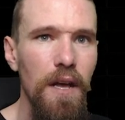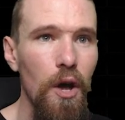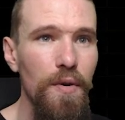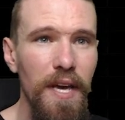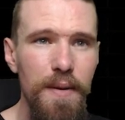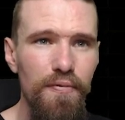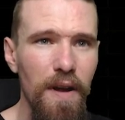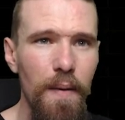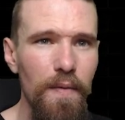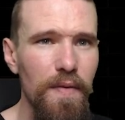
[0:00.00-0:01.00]
Okay,
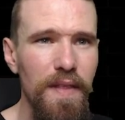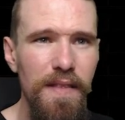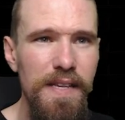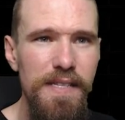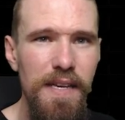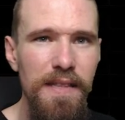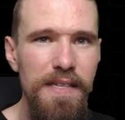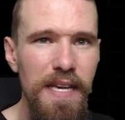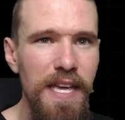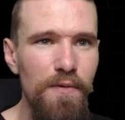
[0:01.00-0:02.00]
these
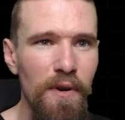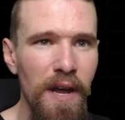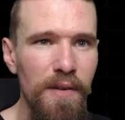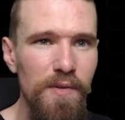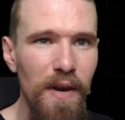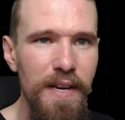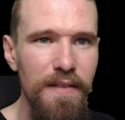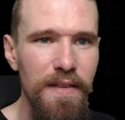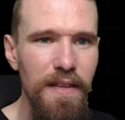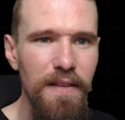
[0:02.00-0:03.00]
are heat rounds,
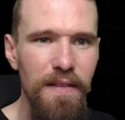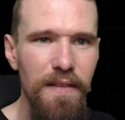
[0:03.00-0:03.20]
right?